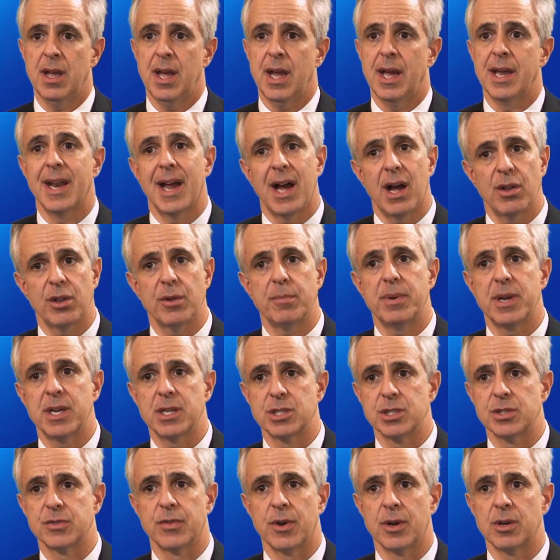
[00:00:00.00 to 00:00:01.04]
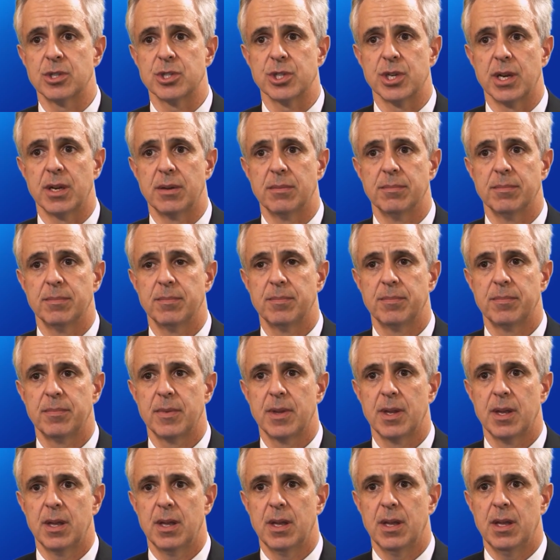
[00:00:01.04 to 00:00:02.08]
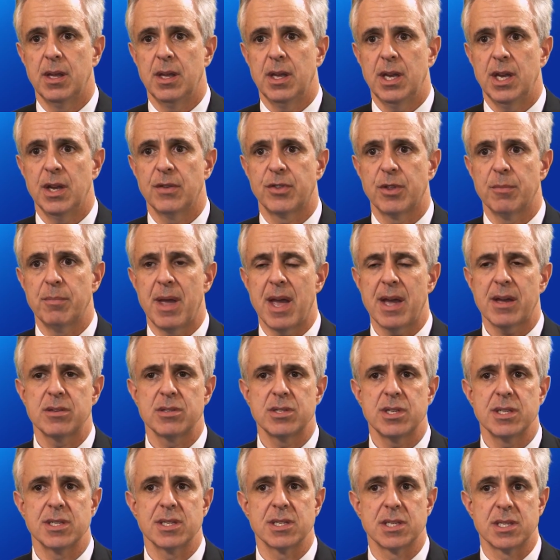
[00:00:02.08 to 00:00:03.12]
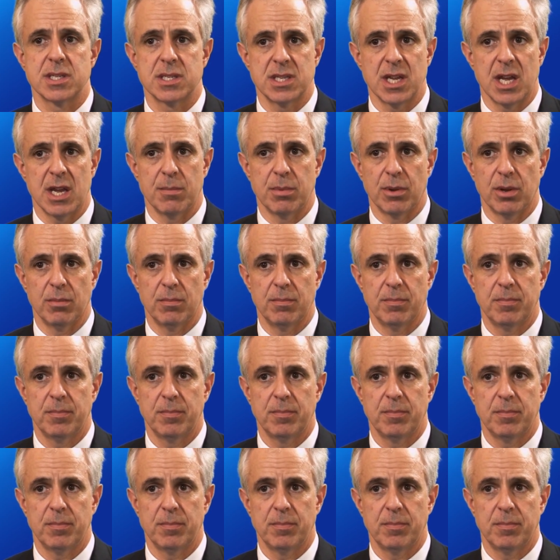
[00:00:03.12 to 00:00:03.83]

and how the patient's functioning. If the macular disease is stable